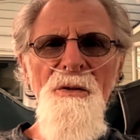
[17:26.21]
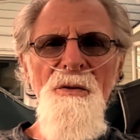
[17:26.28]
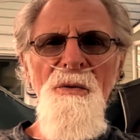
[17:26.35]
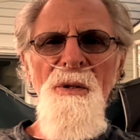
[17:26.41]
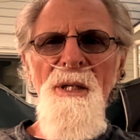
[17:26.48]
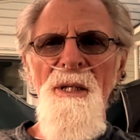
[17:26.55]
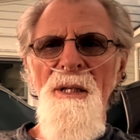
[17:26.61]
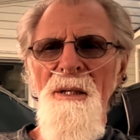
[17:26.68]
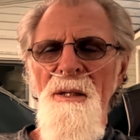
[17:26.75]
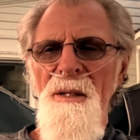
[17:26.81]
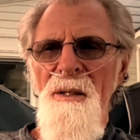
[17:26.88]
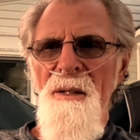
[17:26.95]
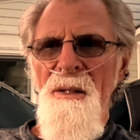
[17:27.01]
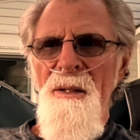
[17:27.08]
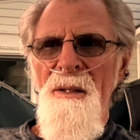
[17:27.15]
treated
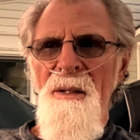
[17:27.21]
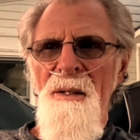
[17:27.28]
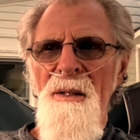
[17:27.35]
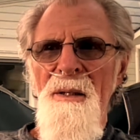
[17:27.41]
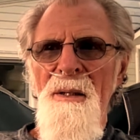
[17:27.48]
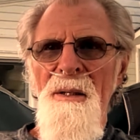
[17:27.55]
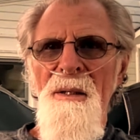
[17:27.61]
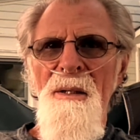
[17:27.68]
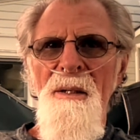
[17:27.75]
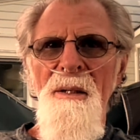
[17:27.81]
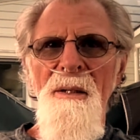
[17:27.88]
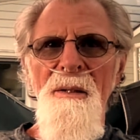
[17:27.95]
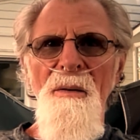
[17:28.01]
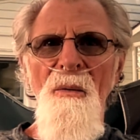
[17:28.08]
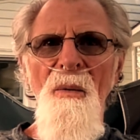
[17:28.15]

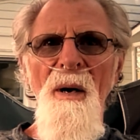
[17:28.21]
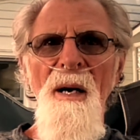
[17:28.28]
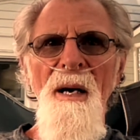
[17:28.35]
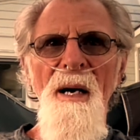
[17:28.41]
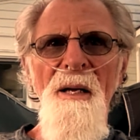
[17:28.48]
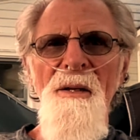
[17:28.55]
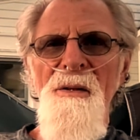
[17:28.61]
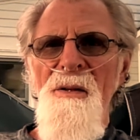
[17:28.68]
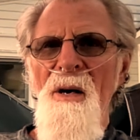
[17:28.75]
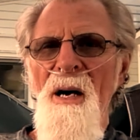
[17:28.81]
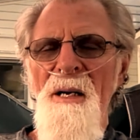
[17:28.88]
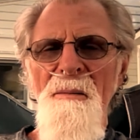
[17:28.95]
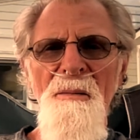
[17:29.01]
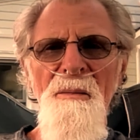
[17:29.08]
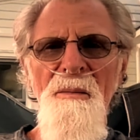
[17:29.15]
the way I
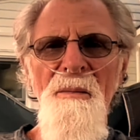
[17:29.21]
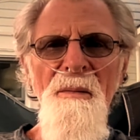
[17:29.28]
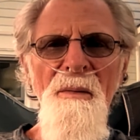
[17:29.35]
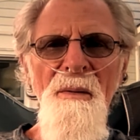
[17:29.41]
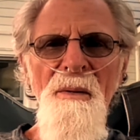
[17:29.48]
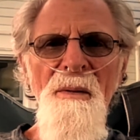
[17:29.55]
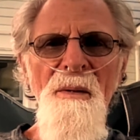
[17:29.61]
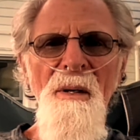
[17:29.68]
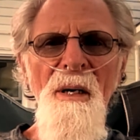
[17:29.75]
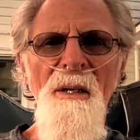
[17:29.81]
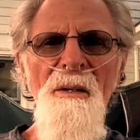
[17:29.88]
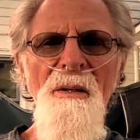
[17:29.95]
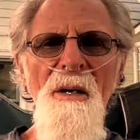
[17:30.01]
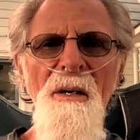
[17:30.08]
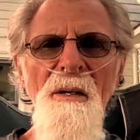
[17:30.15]
thought a
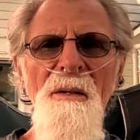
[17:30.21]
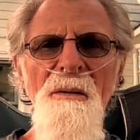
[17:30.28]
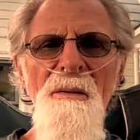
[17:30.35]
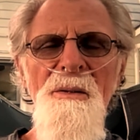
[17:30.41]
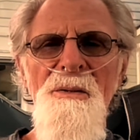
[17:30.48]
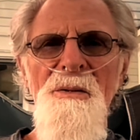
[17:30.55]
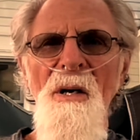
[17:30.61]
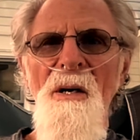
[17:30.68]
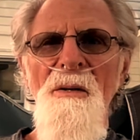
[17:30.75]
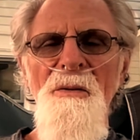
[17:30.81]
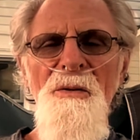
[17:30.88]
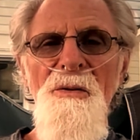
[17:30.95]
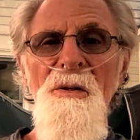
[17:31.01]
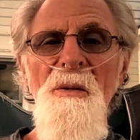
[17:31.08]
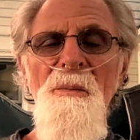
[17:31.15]
young son
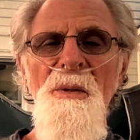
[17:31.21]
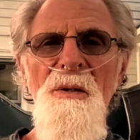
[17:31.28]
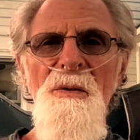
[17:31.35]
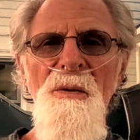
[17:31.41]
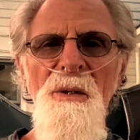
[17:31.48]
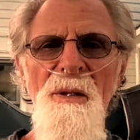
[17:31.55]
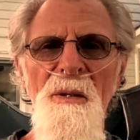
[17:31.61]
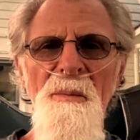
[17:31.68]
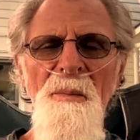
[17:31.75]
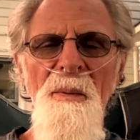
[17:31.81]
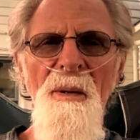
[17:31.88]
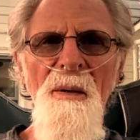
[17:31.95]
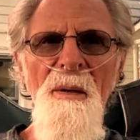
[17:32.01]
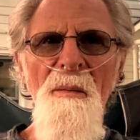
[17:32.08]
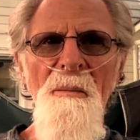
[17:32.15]
should be treated
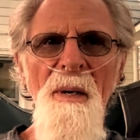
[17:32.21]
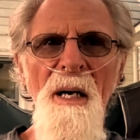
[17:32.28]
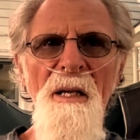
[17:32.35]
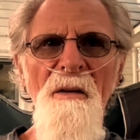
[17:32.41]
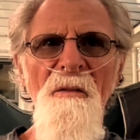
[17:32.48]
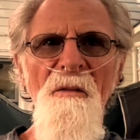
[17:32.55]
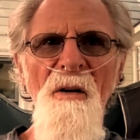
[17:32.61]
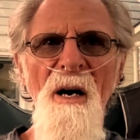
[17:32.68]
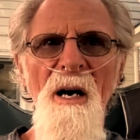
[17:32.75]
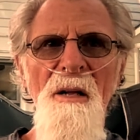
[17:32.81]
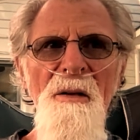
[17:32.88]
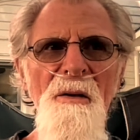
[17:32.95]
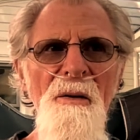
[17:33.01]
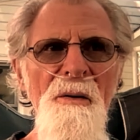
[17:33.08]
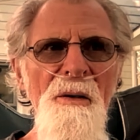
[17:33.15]
by the
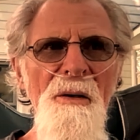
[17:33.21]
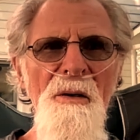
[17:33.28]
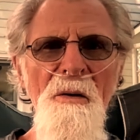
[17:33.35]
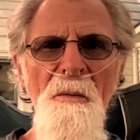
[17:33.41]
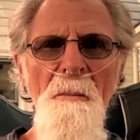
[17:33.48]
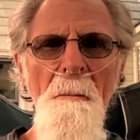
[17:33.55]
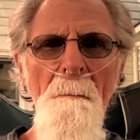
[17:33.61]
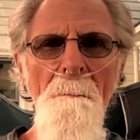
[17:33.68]
father, you know.